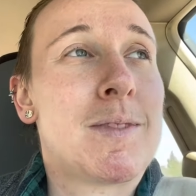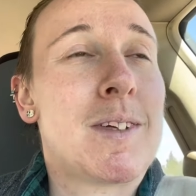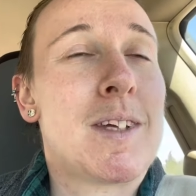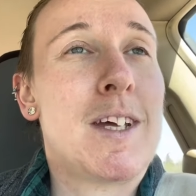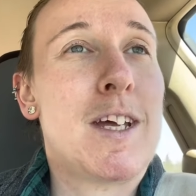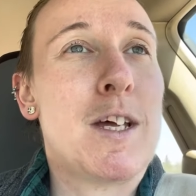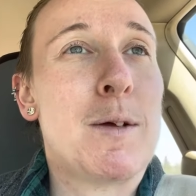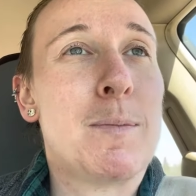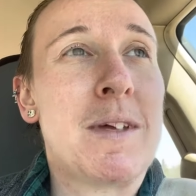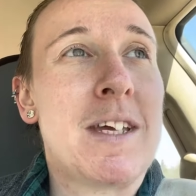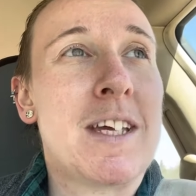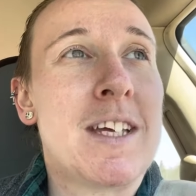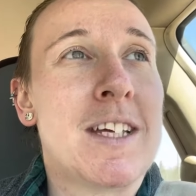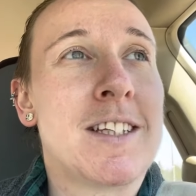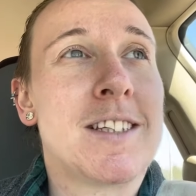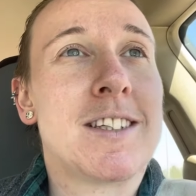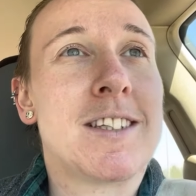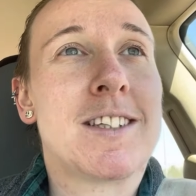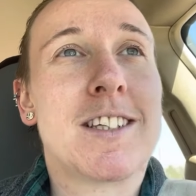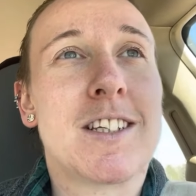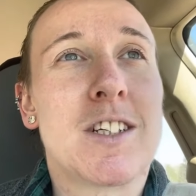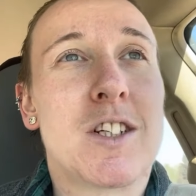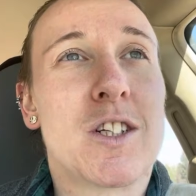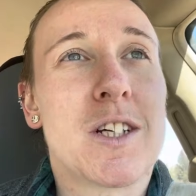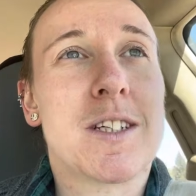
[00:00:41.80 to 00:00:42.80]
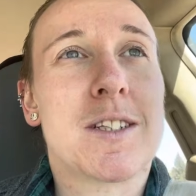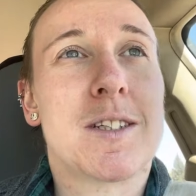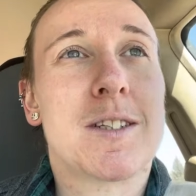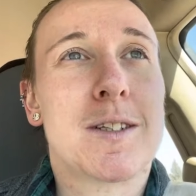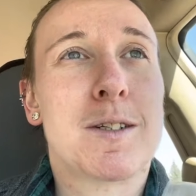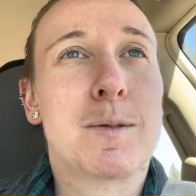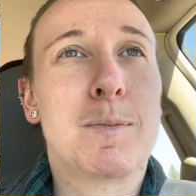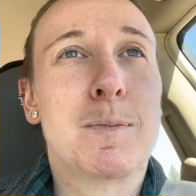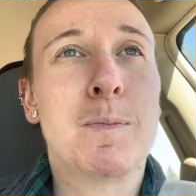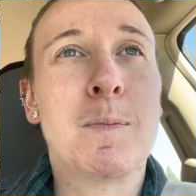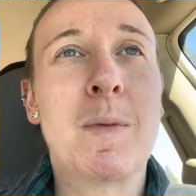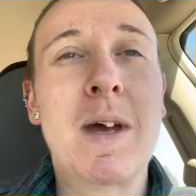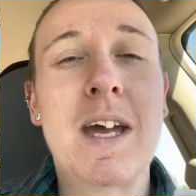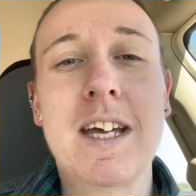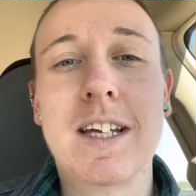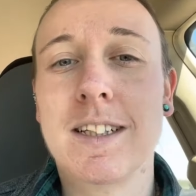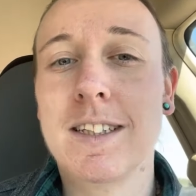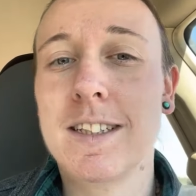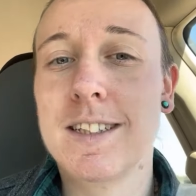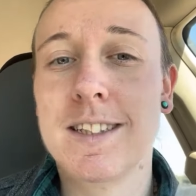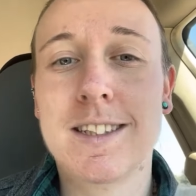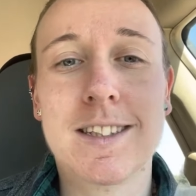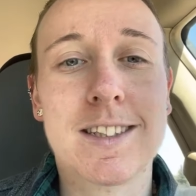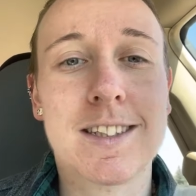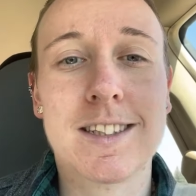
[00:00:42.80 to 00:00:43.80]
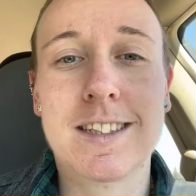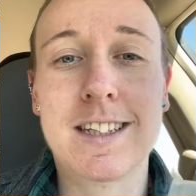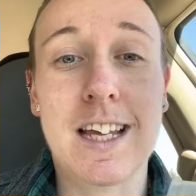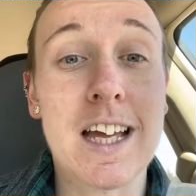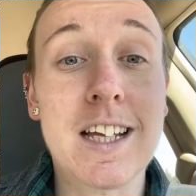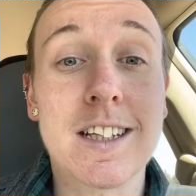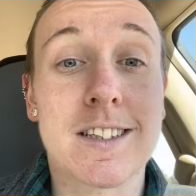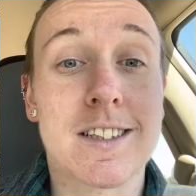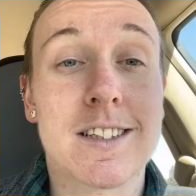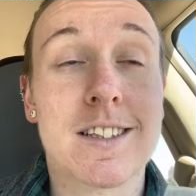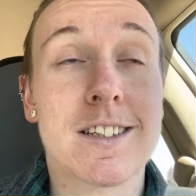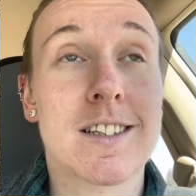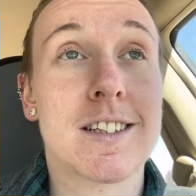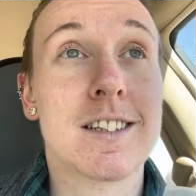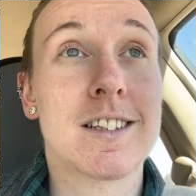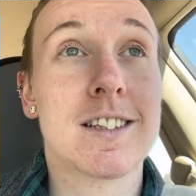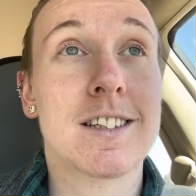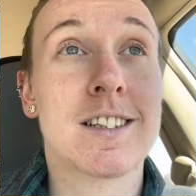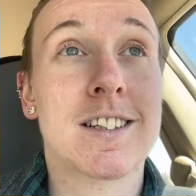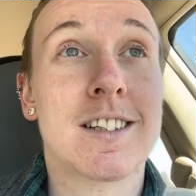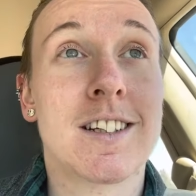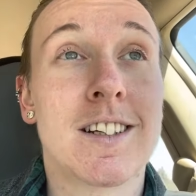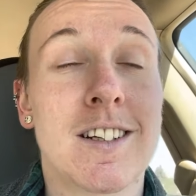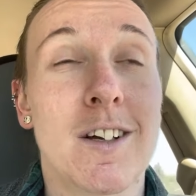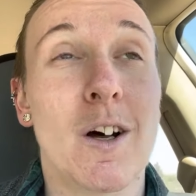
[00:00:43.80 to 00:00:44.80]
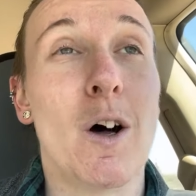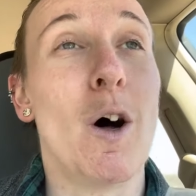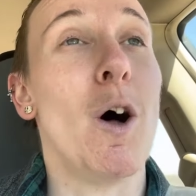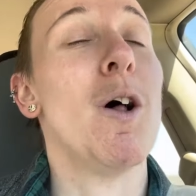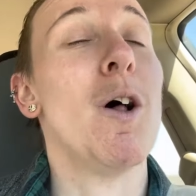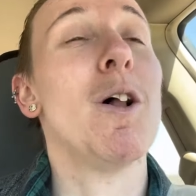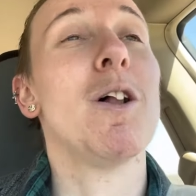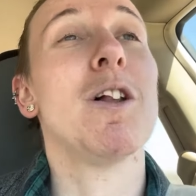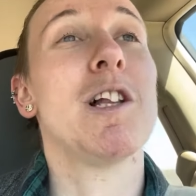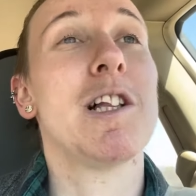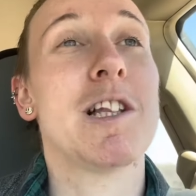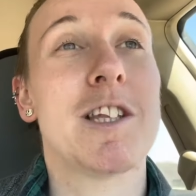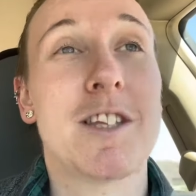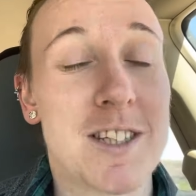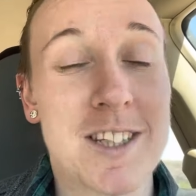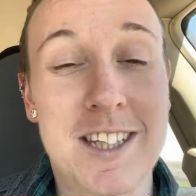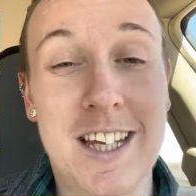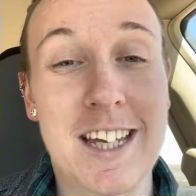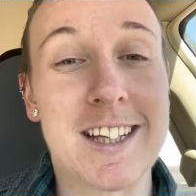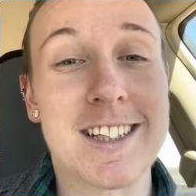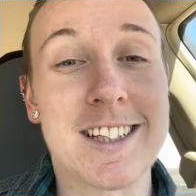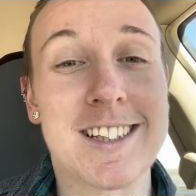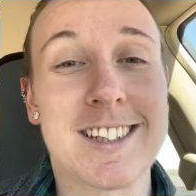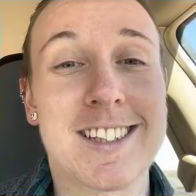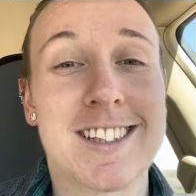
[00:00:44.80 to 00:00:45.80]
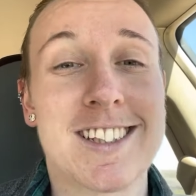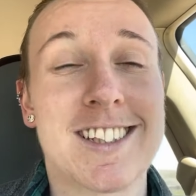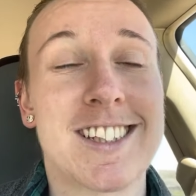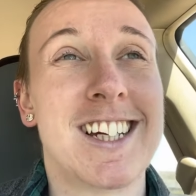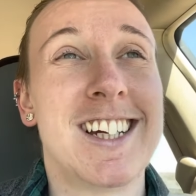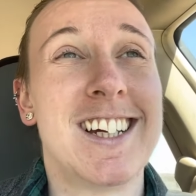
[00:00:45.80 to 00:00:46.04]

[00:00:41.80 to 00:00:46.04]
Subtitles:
It means it just makes sense, all the sense.